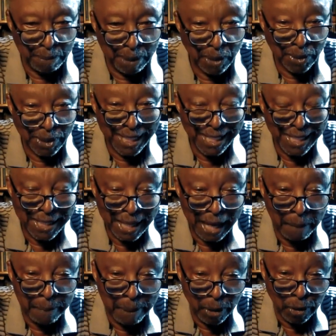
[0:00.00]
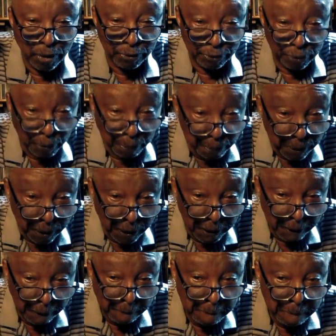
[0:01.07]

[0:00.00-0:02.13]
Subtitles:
about is about football